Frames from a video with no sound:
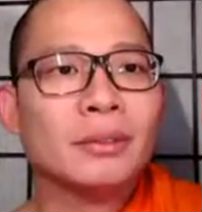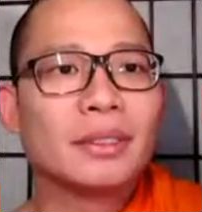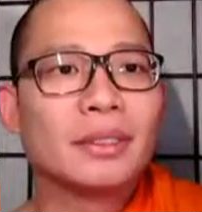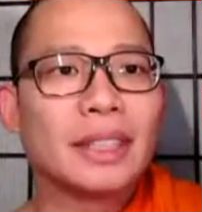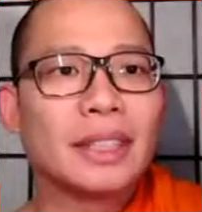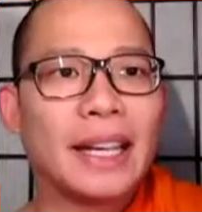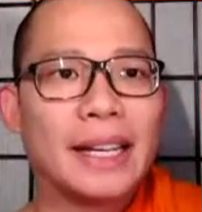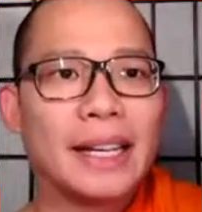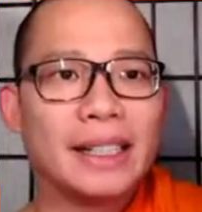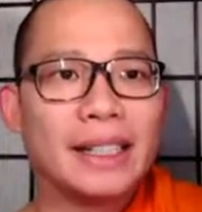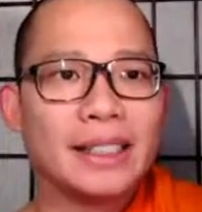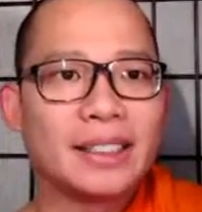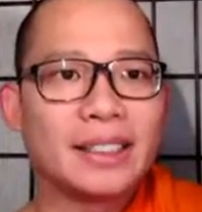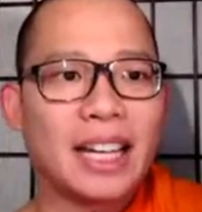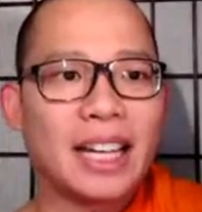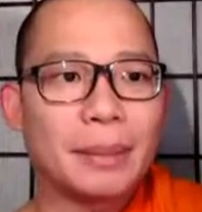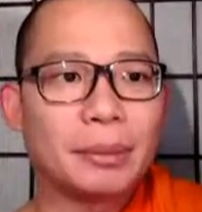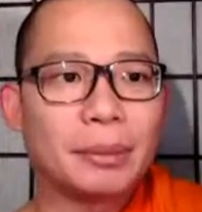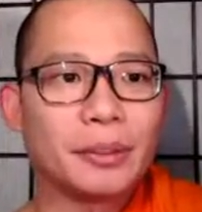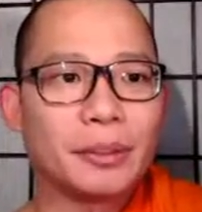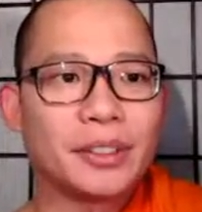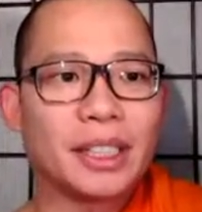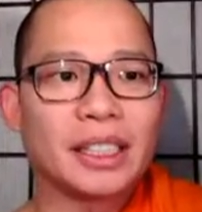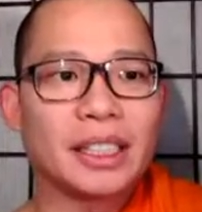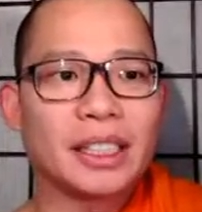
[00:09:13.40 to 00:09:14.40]
any type
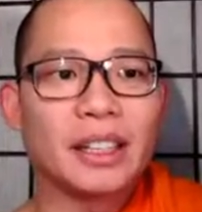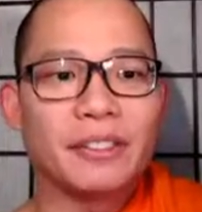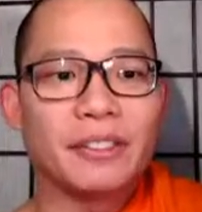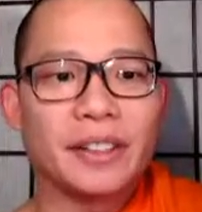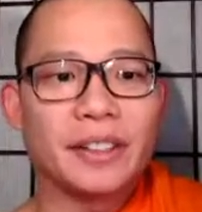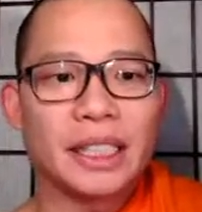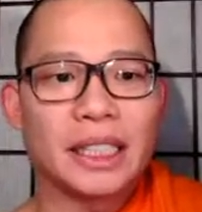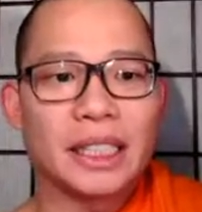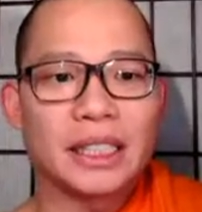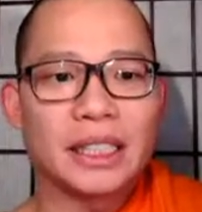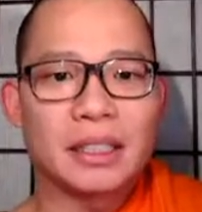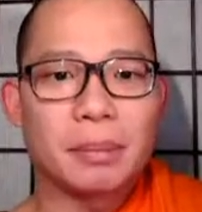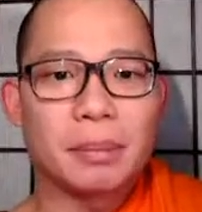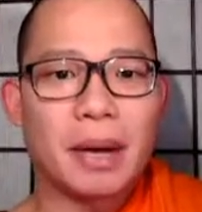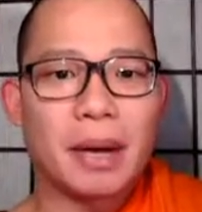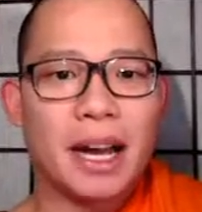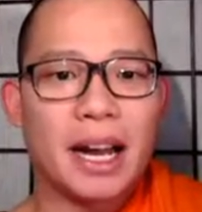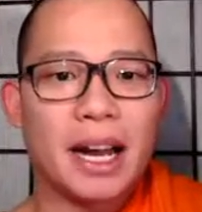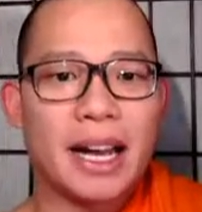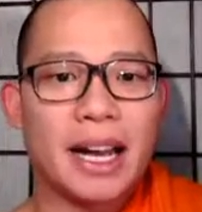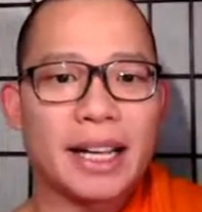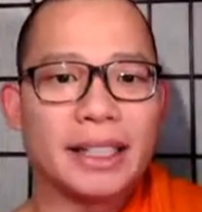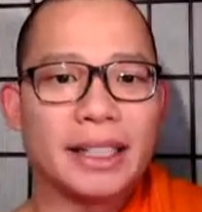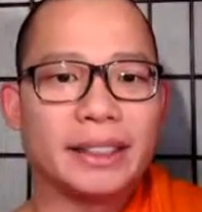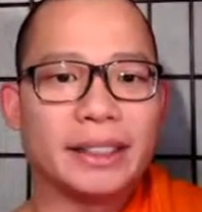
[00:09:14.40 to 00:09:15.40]
of significance
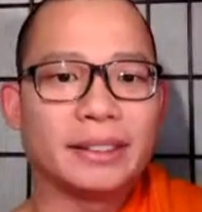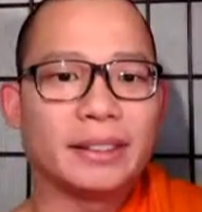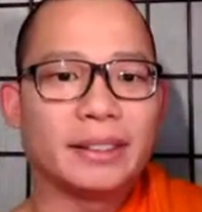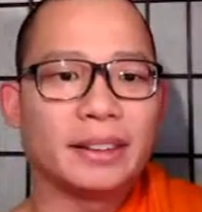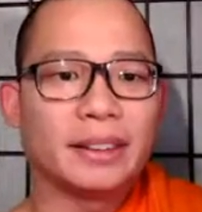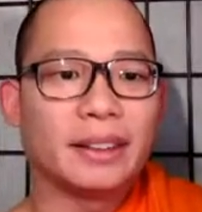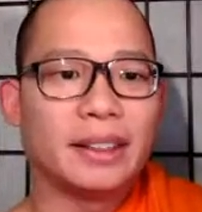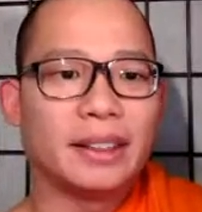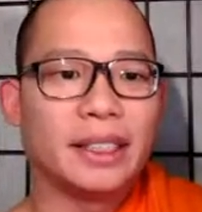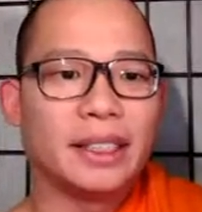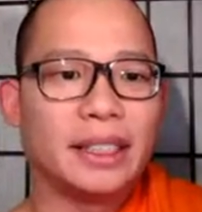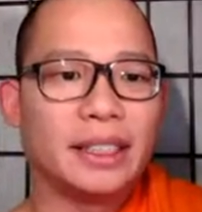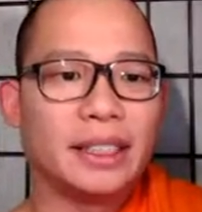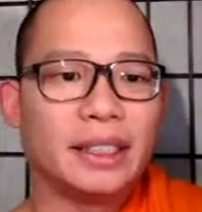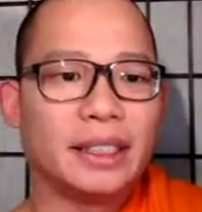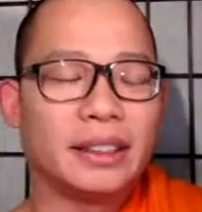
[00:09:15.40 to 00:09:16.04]
behind the